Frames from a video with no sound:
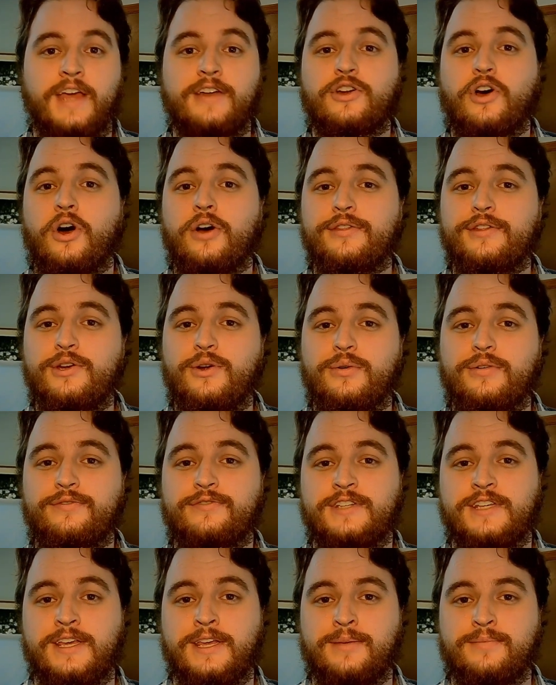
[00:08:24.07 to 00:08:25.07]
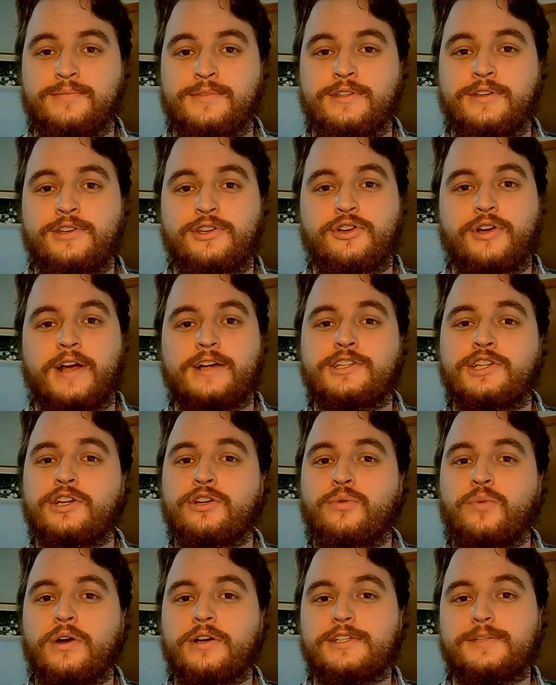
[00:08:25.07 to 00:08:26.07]
And on the note of teams, you're actually
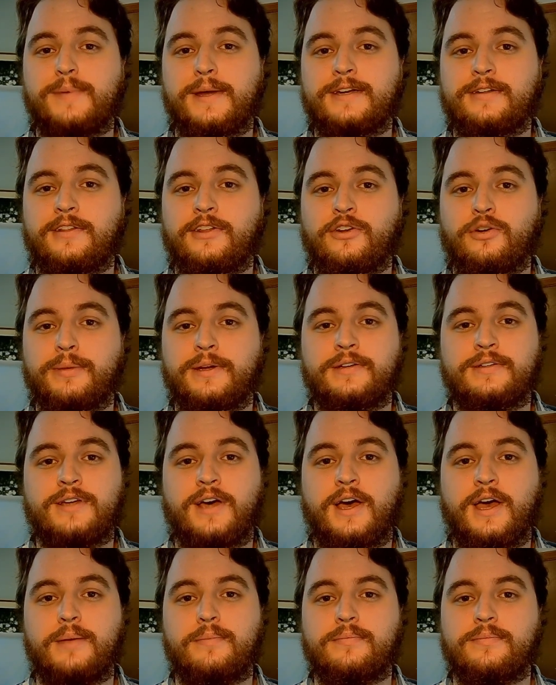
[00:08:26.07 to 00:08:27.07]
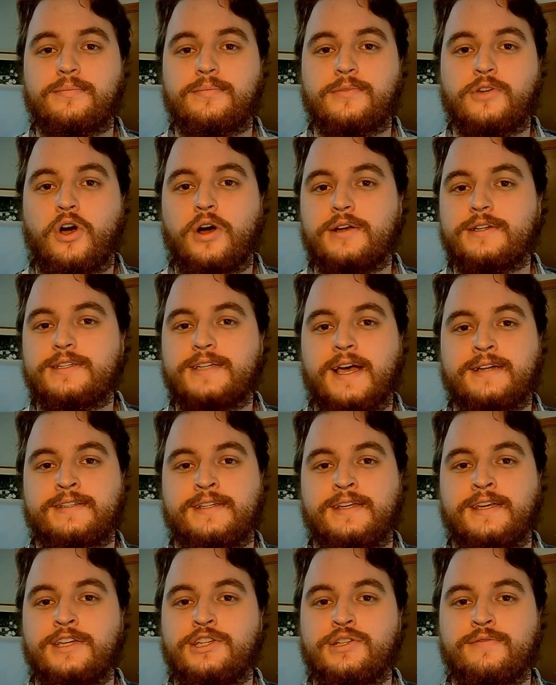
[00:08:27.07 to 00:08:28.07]
going to want to spend a little bit of time
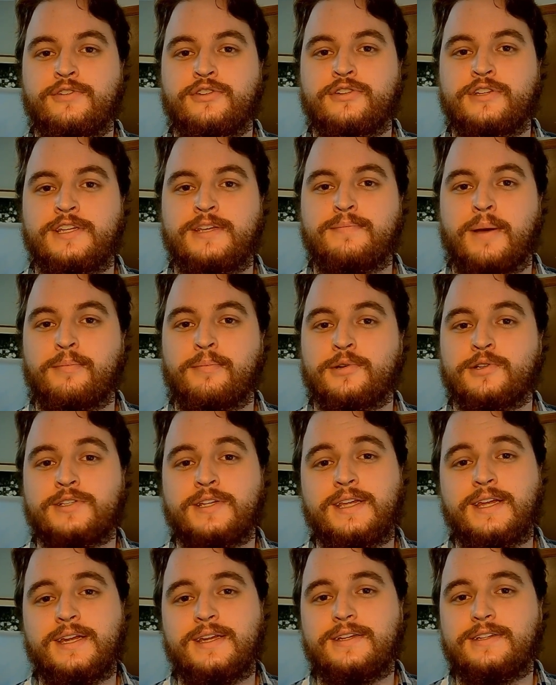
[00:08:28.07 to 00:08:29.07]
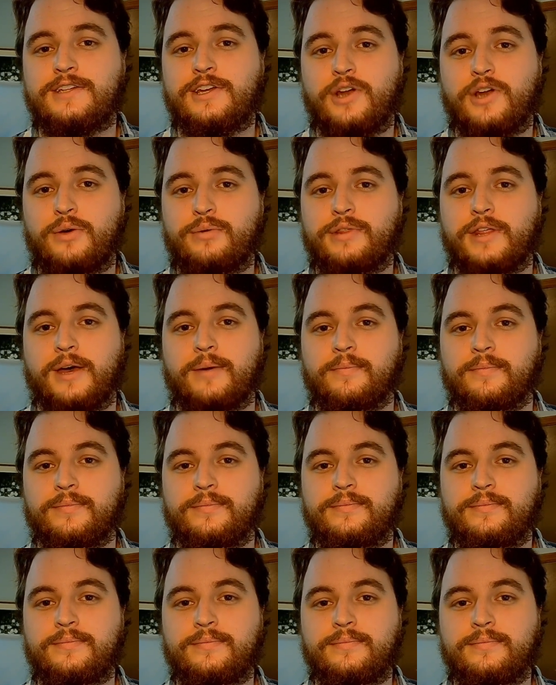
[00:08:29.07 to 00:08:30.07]
contacting each of your team members and getting to know
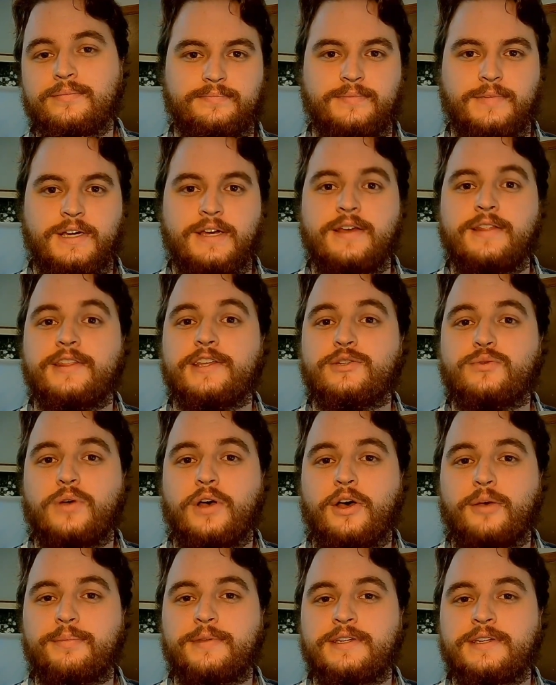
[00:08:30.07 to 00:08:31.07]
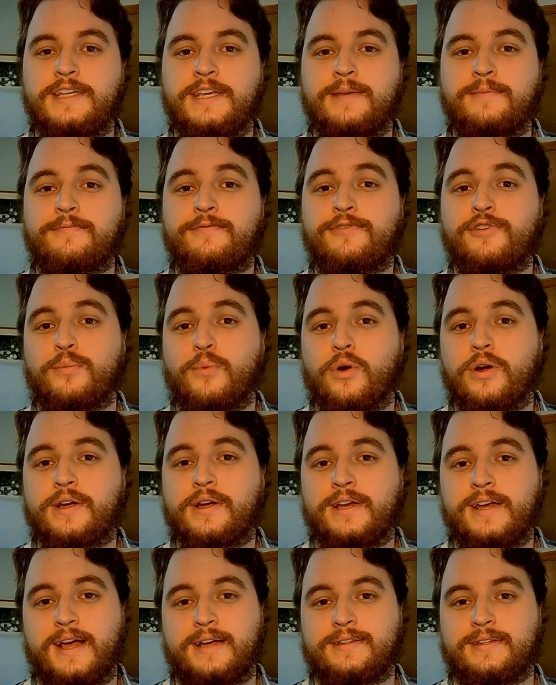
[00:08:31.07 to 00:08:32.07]
them. This will help the team feel more
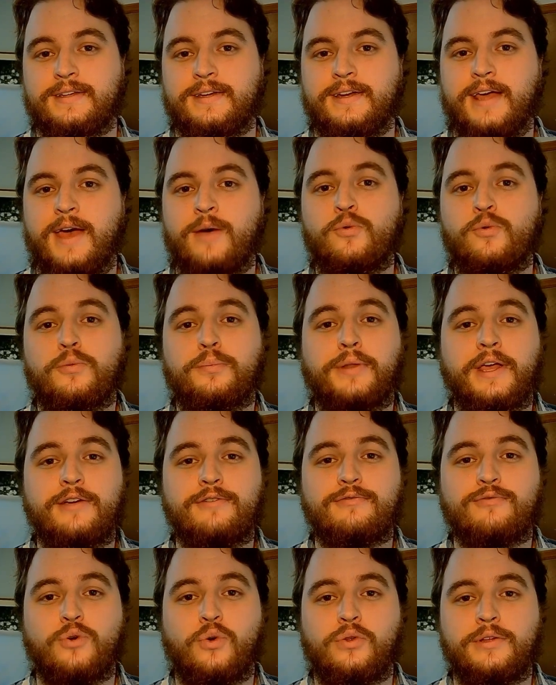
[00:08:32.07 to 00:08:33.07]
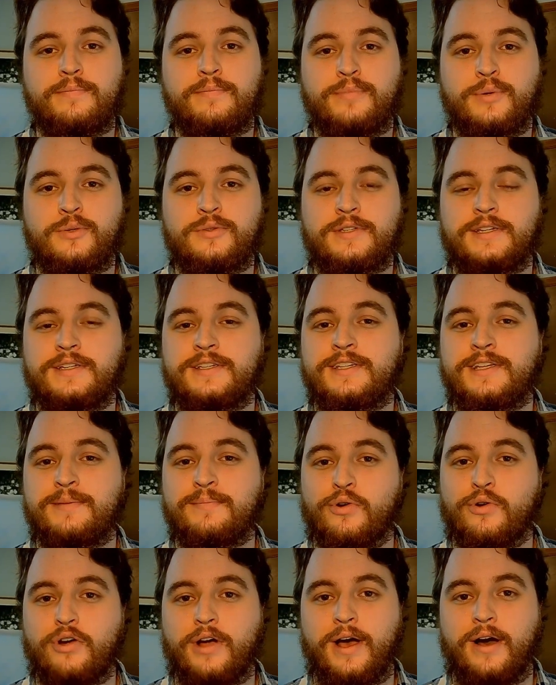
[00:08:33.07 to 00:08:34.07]
connected and will play a role in boosting
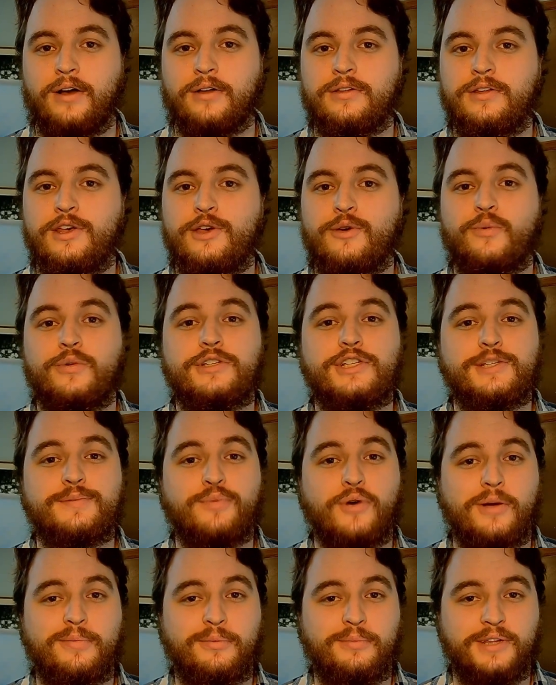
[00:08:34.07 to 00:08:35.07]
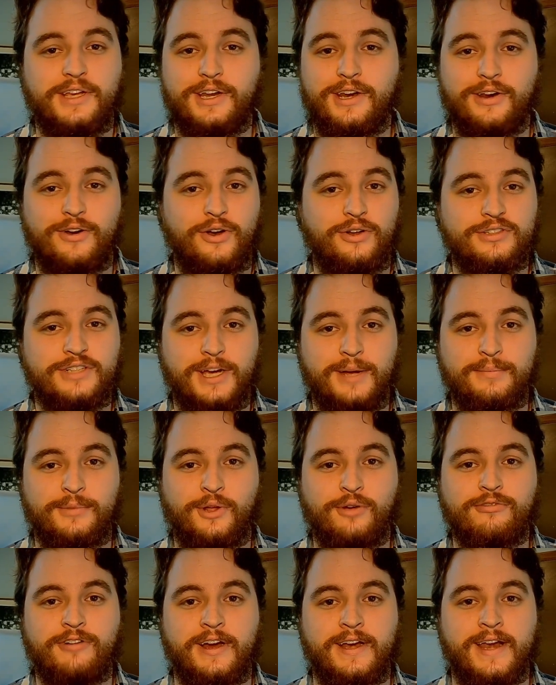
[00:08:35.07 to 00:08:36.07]
team morale, which is probably at an all-time
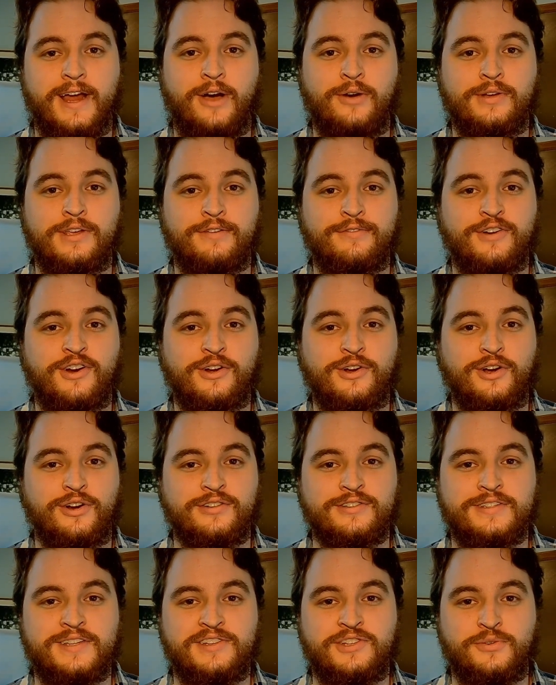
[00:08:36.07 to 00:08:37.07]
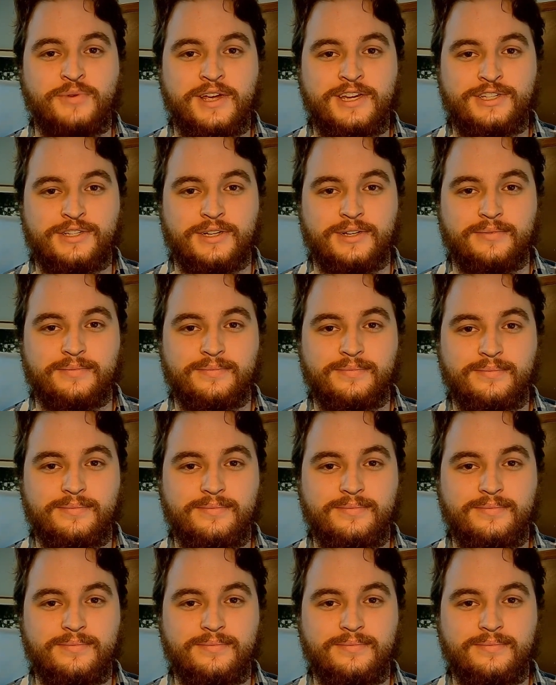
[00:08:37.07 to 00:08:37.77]
low right now given our current situation.